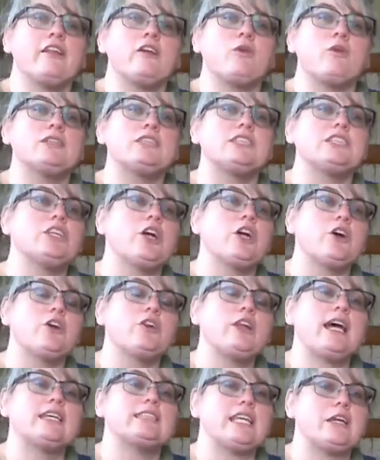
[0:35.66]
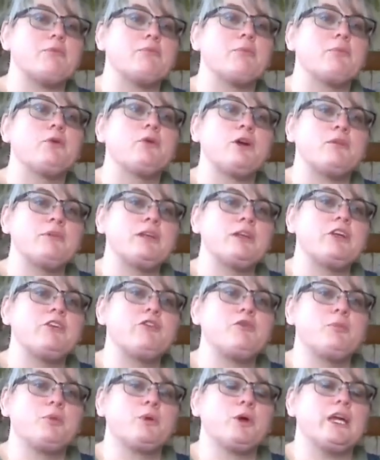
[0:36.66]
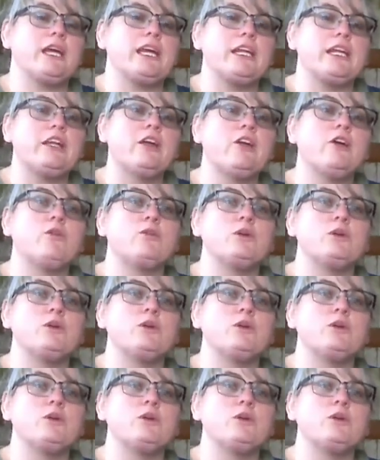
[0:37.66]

They're what's known as a primitive breed,